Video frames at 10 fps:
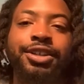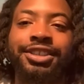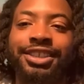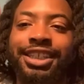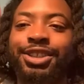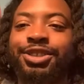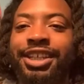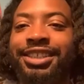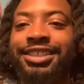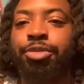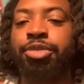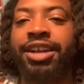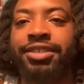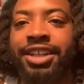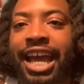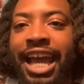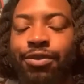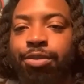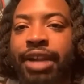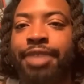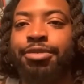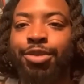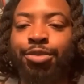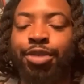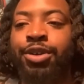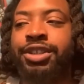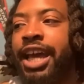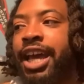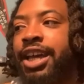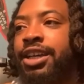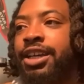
this is the problem that I have with black people, bro, is that,